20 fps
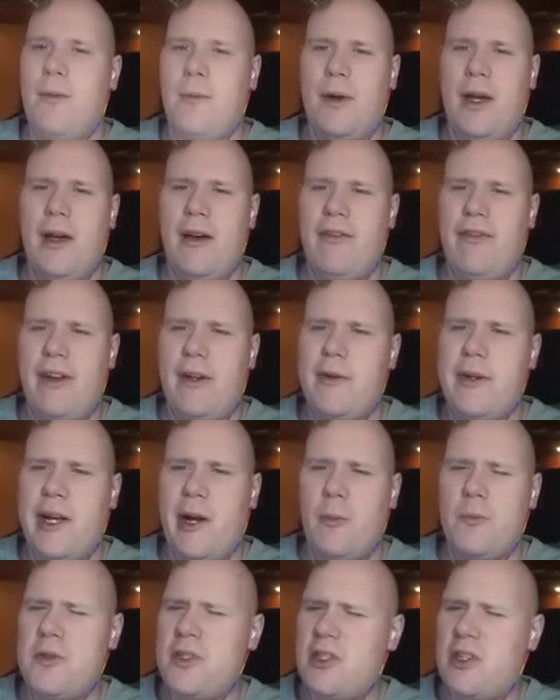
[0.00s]
a very
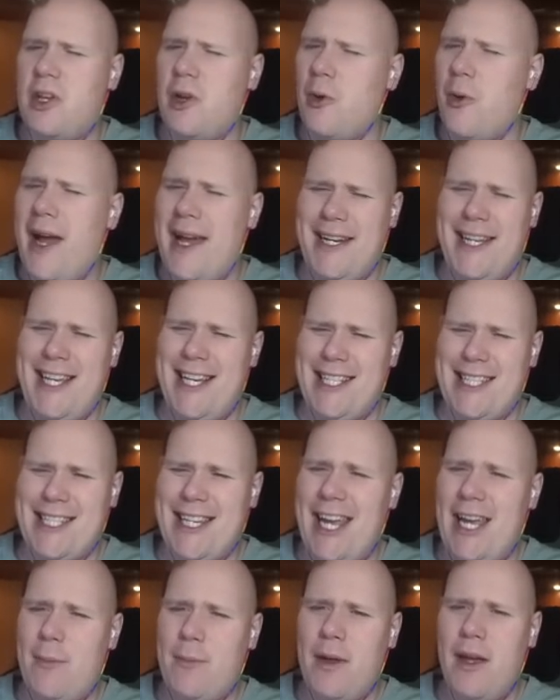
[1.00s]
obscure NES
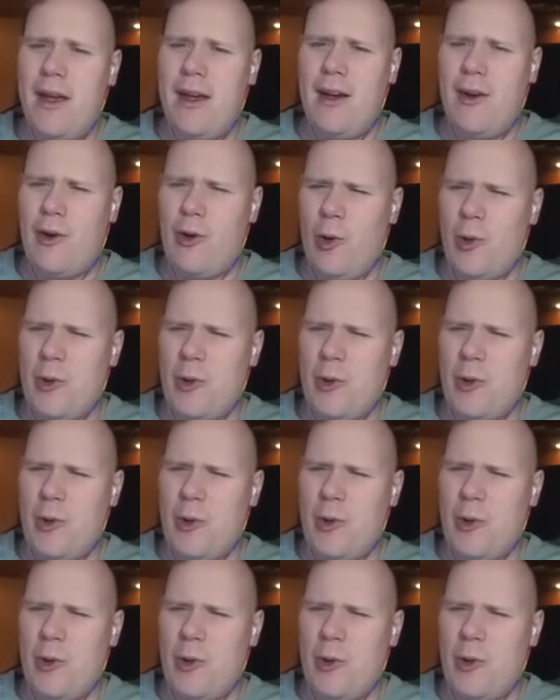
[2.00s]
game called